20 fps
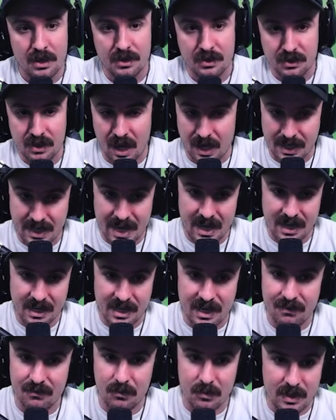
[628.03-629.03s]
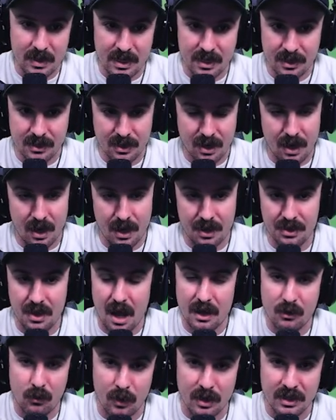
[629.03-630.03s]
Again, giving me,
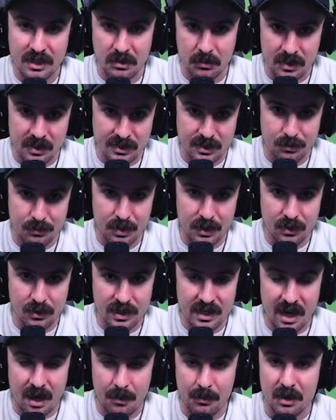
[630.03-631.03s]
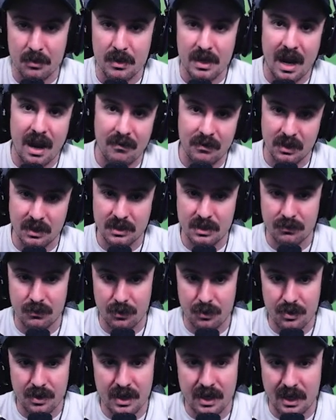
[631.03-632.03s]
not granting me this ability, I'm going to be having a
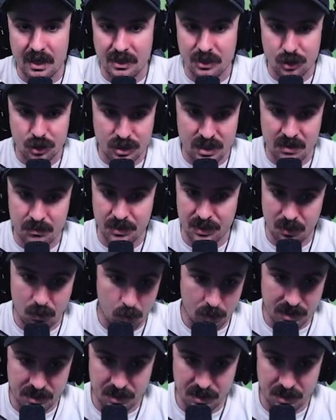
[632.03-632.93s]
different thing. It just seems like a wasted